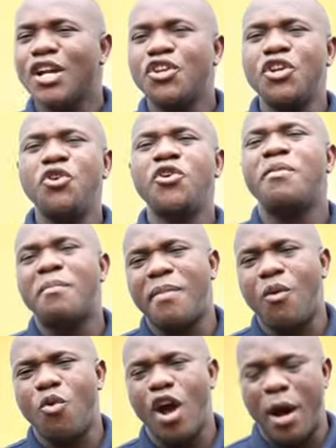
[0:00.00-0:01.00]
Did you
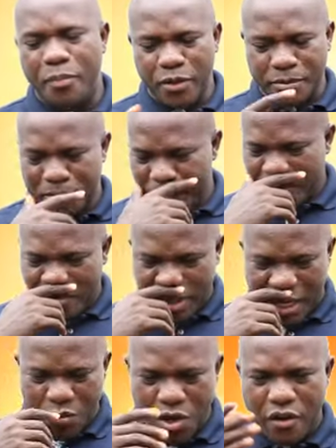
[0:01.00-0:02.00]
remember what happened
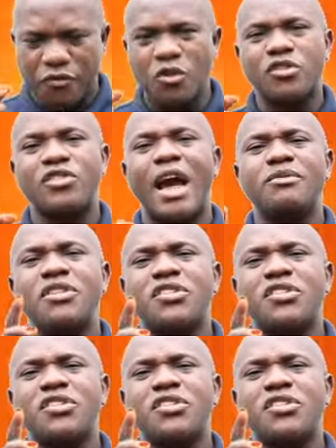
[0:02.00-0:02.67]
in one of those times?